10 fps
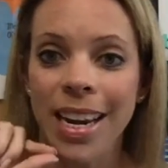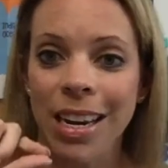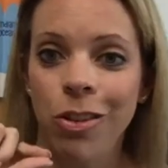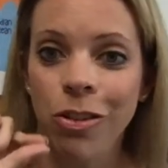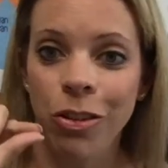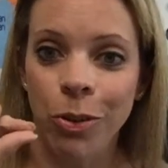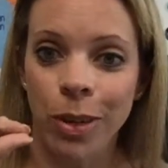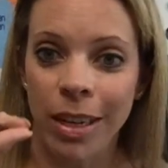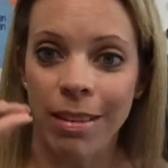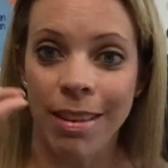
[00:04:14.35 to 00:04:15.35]
each
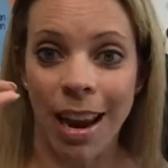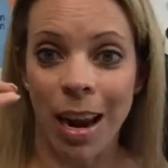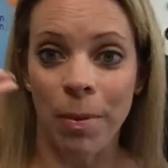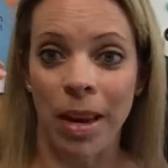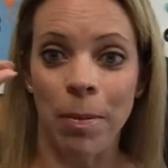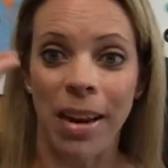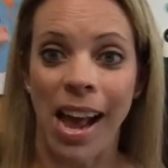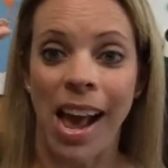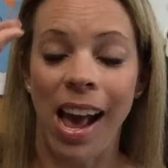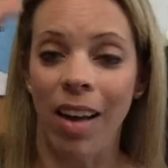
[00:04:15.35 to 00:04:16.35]
student's name that I'm going to
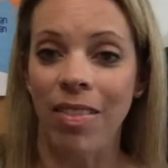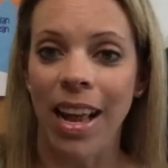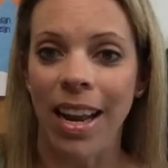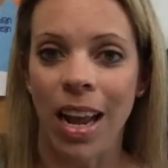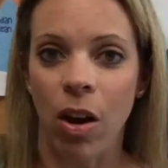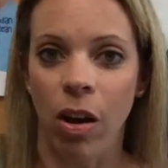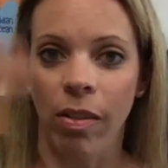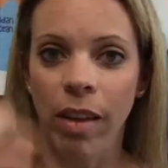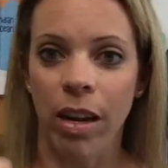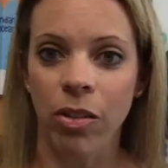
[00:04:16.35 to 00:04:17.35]
have that day on
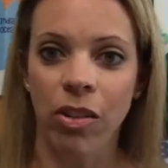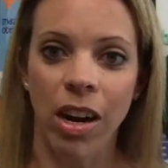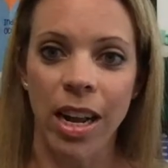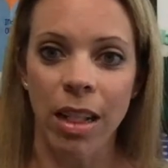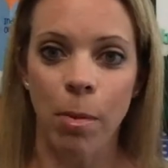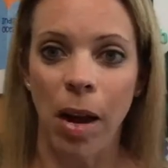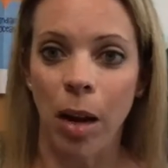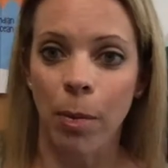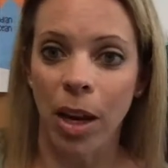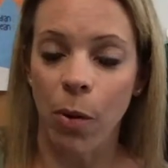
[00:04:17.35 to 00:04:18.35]
there, starting at the
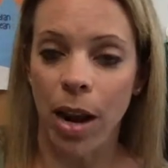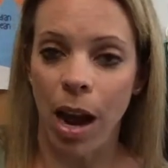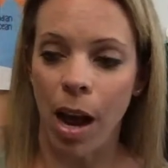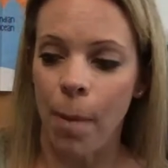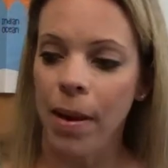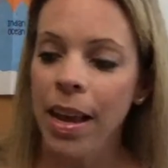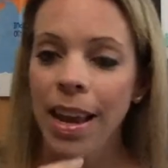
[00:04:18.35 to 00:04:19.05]
bottom and going up.